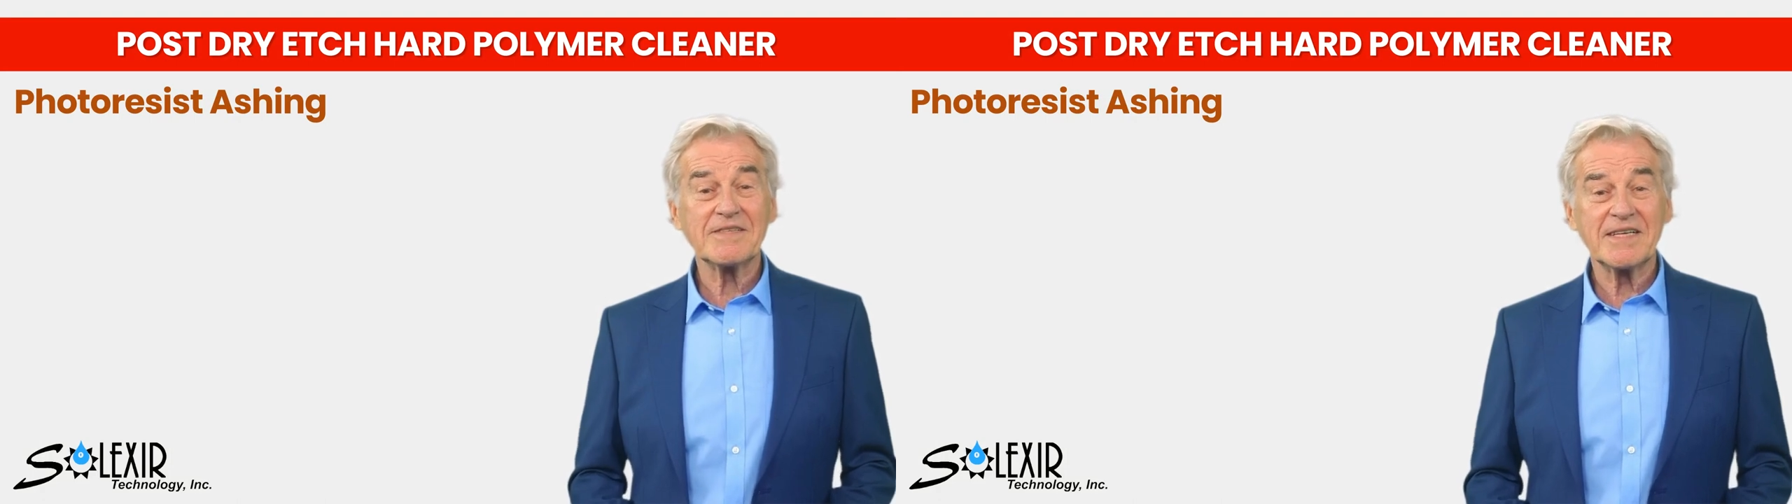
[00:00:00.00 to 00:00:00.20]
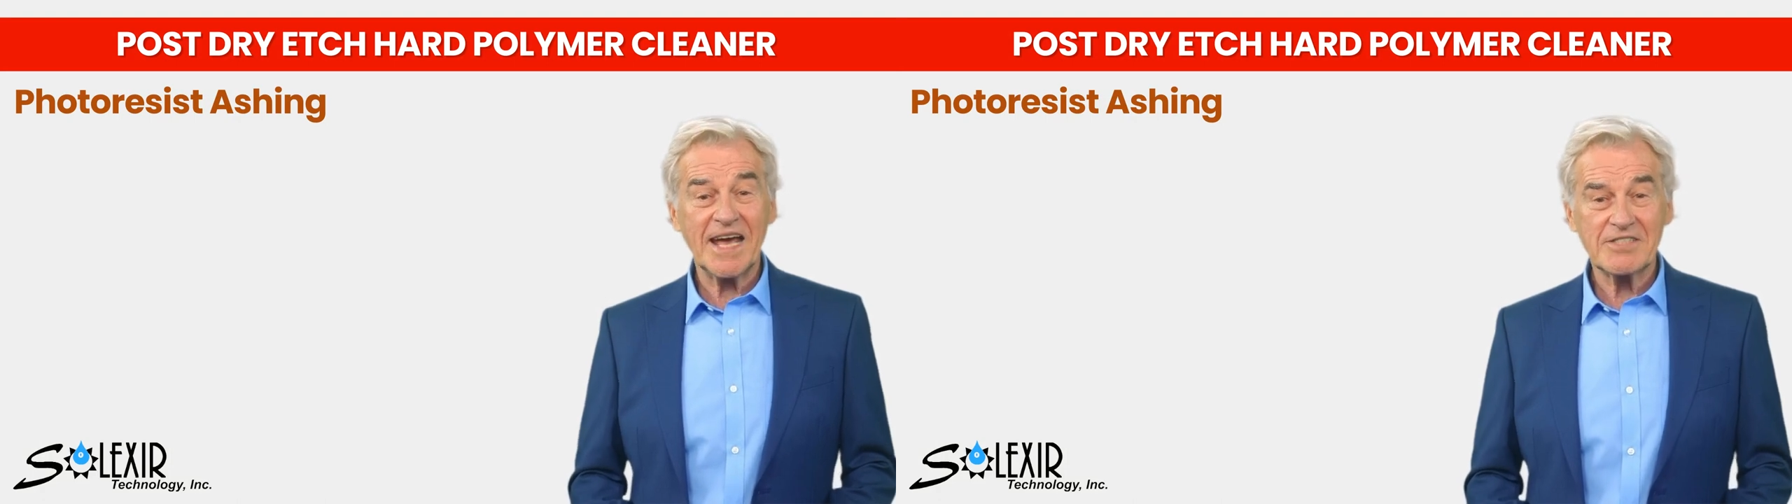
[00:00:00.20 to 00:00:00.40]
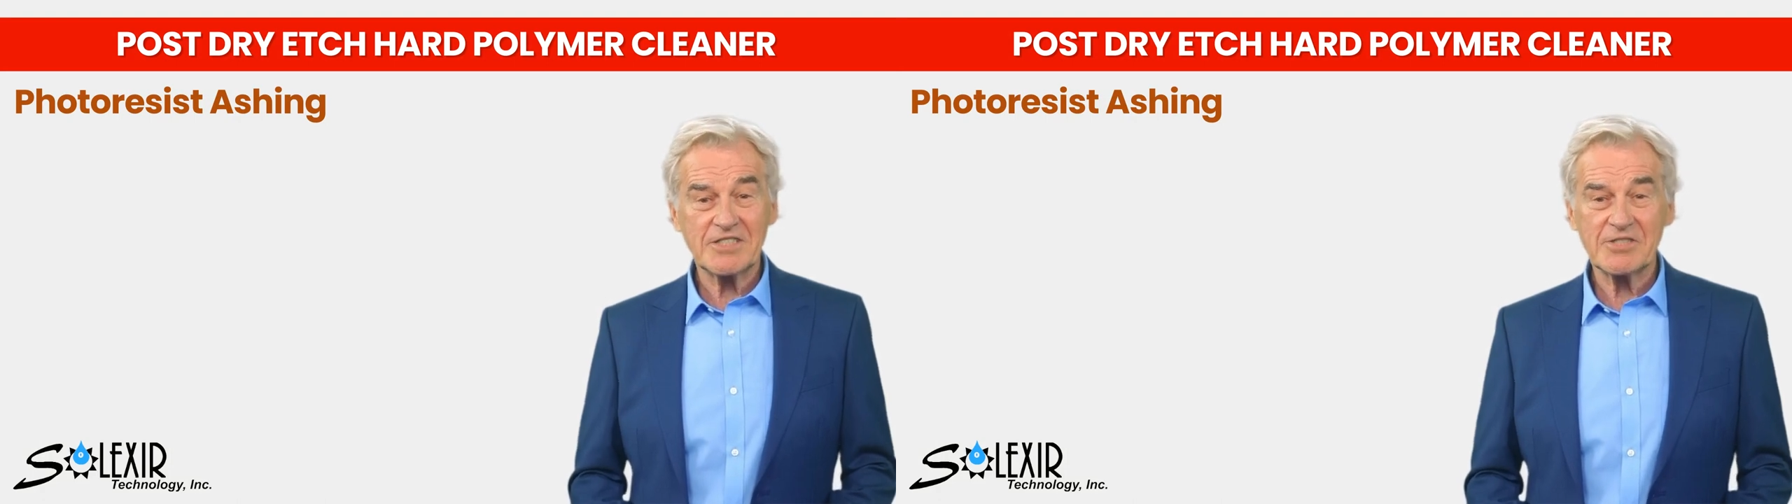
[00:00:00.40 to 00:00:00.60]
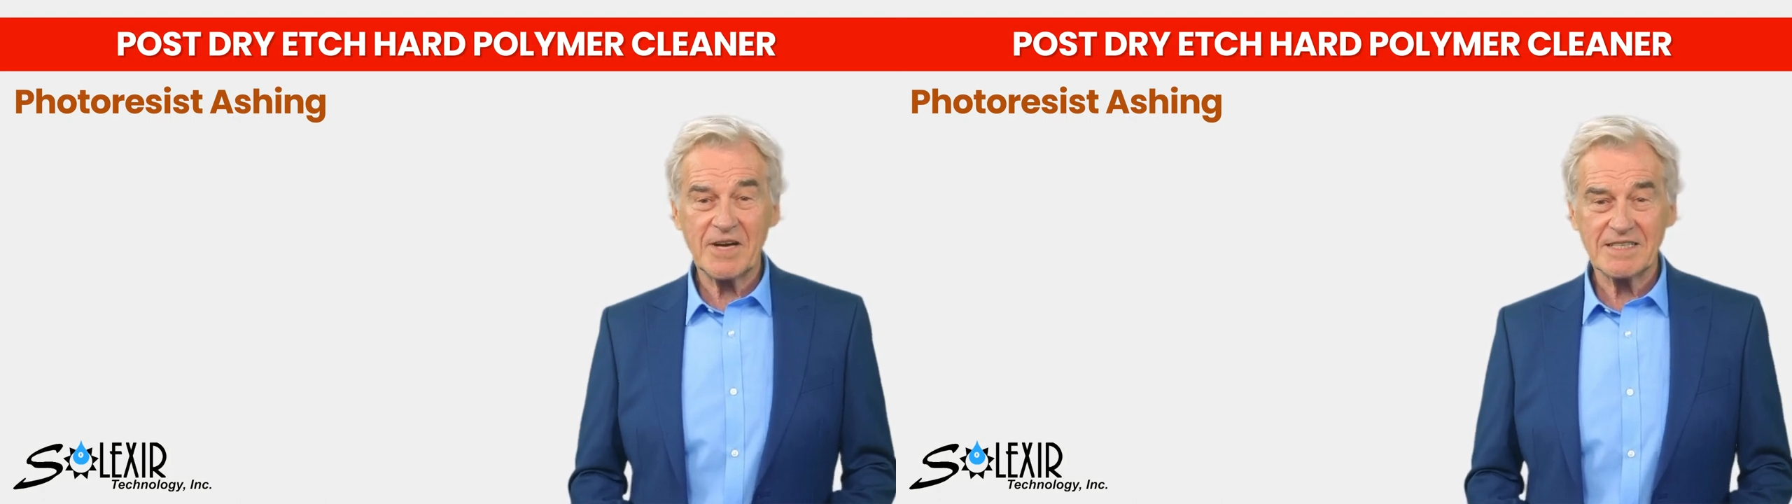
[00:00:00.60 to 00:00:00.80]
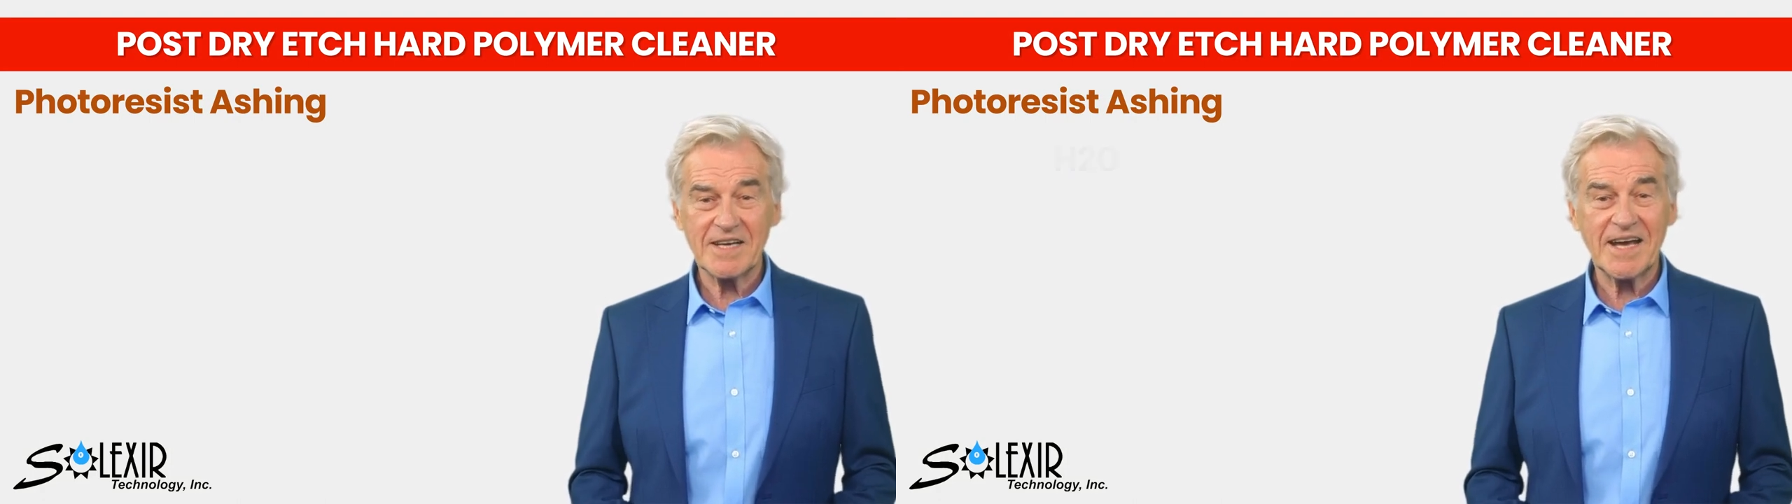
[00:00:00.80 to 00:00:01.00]
gases
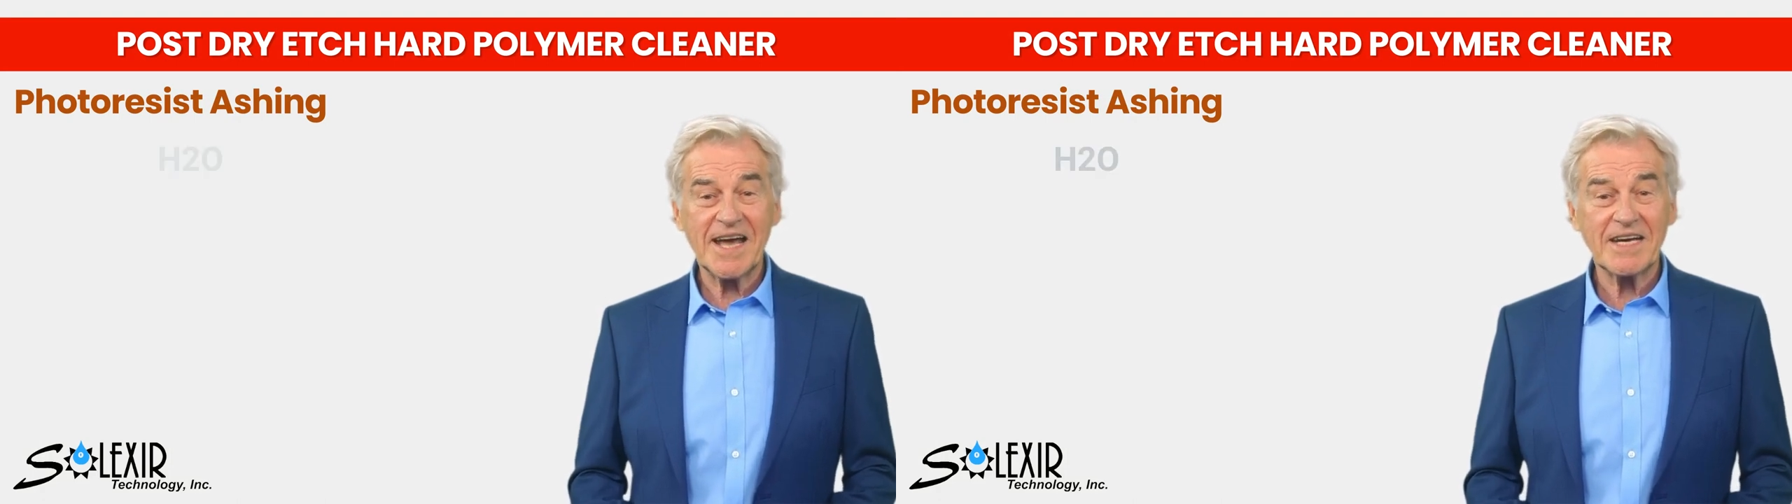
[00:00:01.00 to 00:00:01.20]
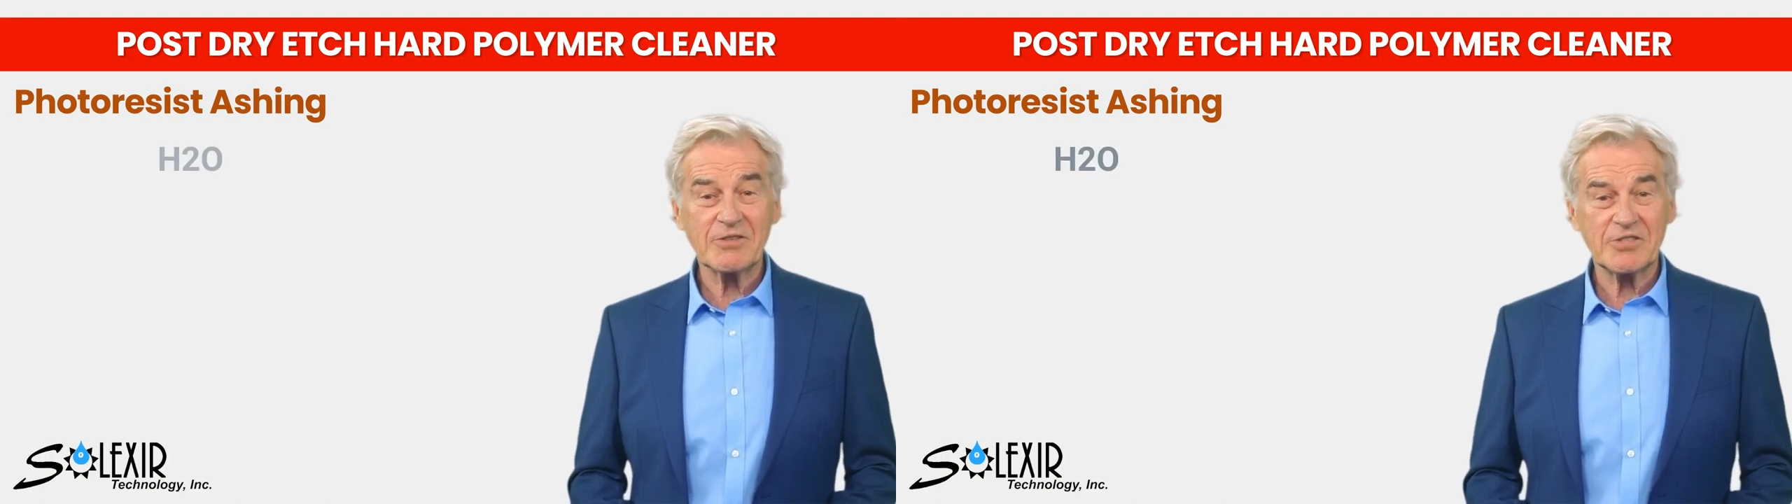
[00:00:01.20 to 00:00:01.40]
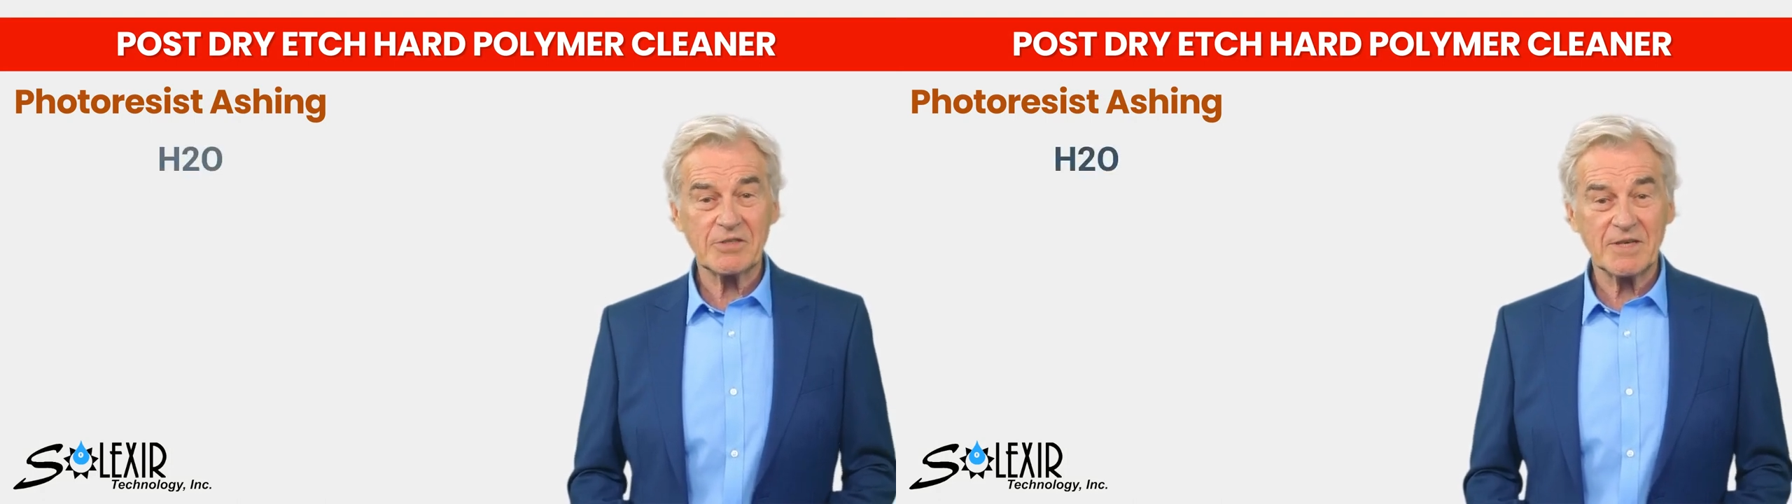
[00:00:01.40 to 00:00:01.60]
like dihydrogen